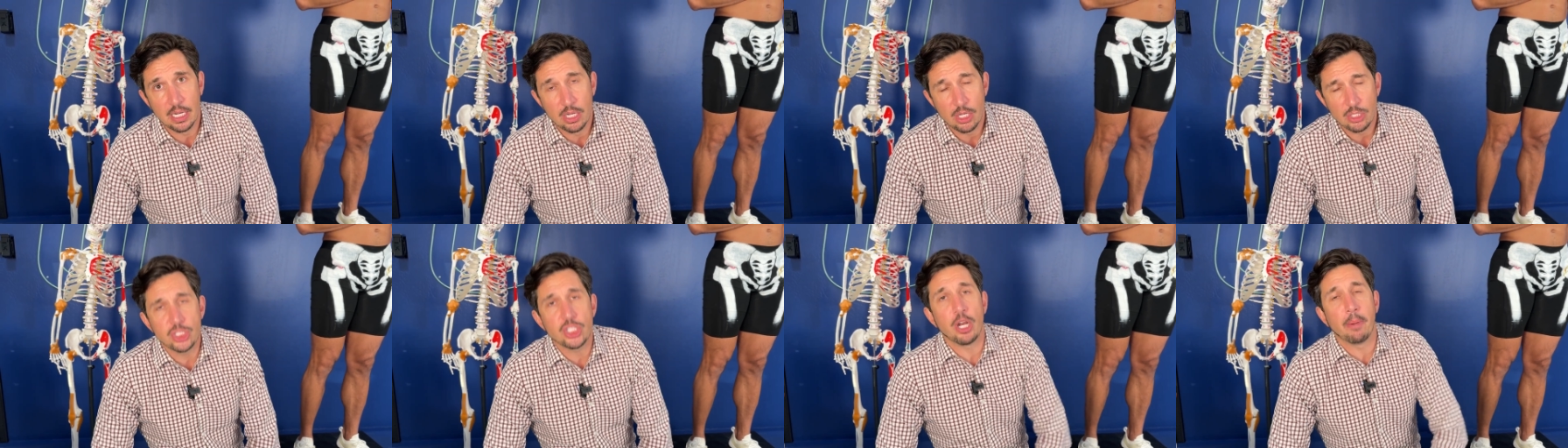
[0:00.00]

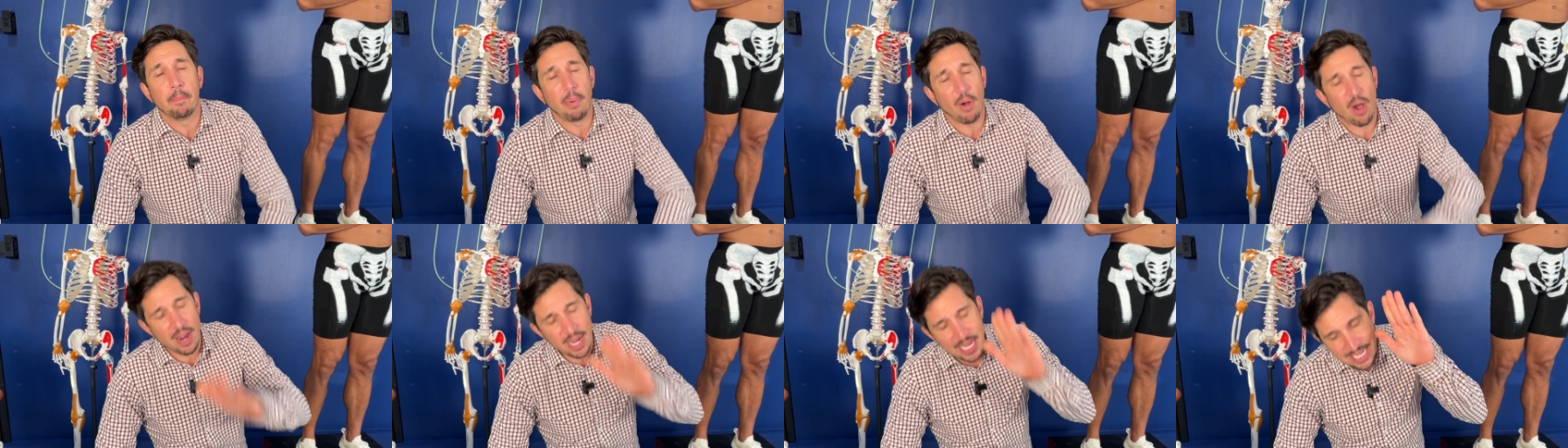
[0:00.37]
So your
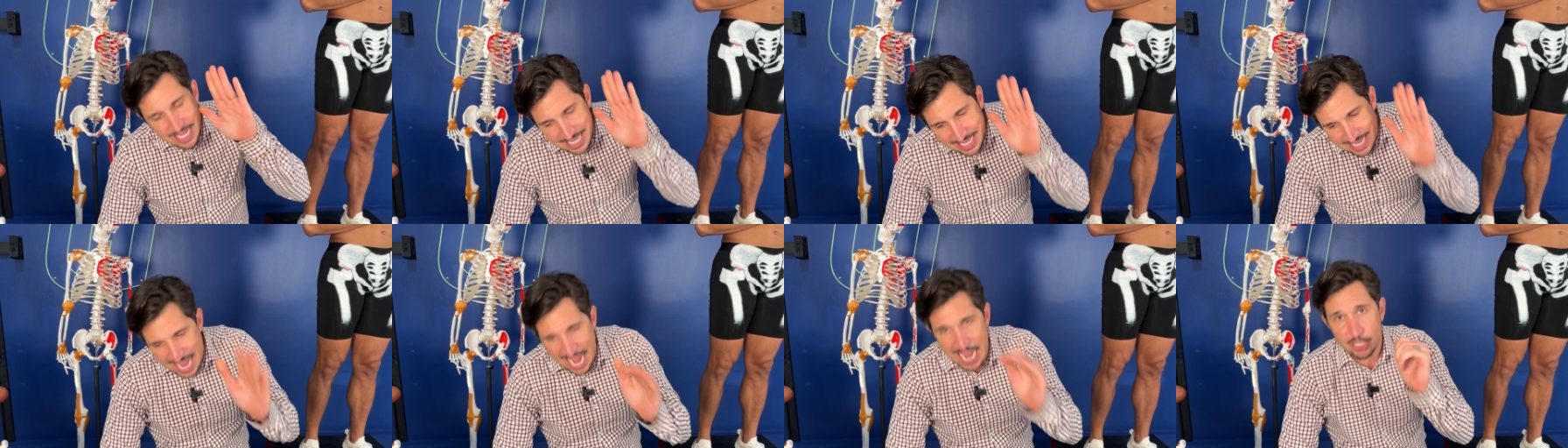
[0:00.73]
body
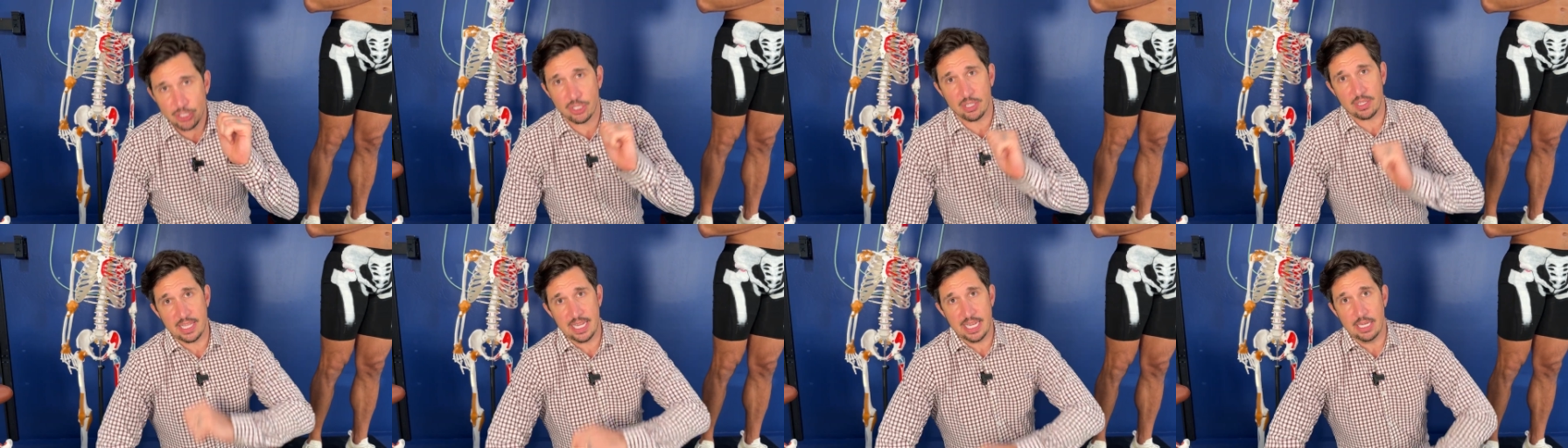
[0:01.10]

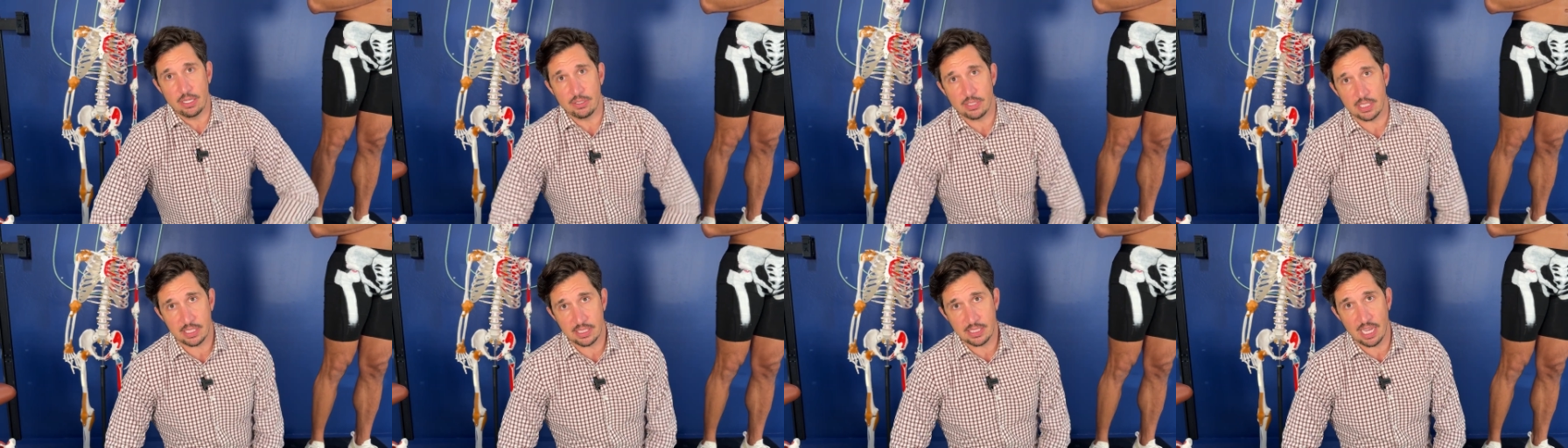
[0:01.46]
naturally
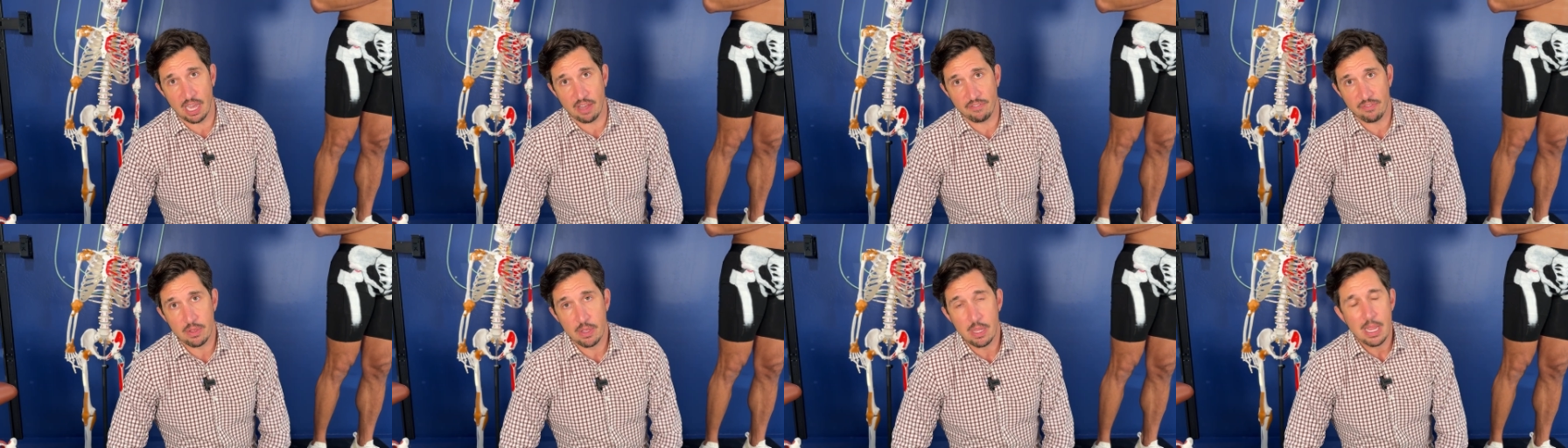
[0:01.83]
heals itself